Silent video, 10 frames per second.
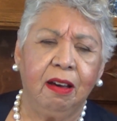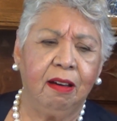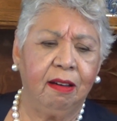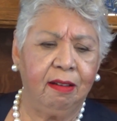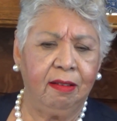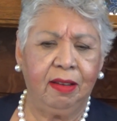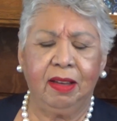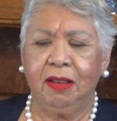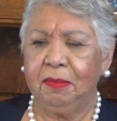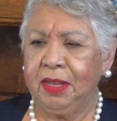
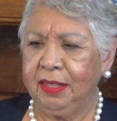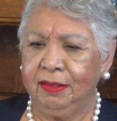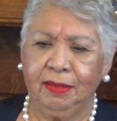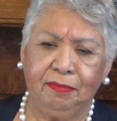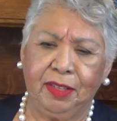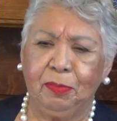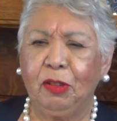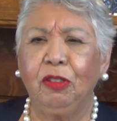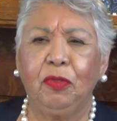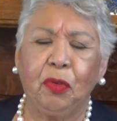
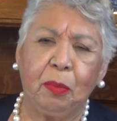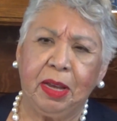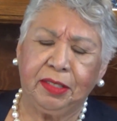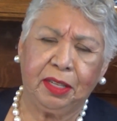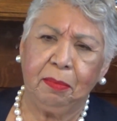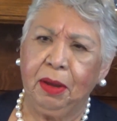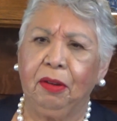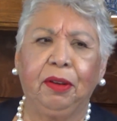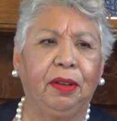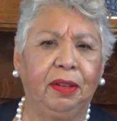Especially if you were a Mexican
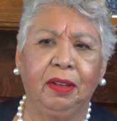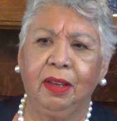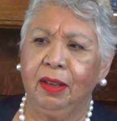American,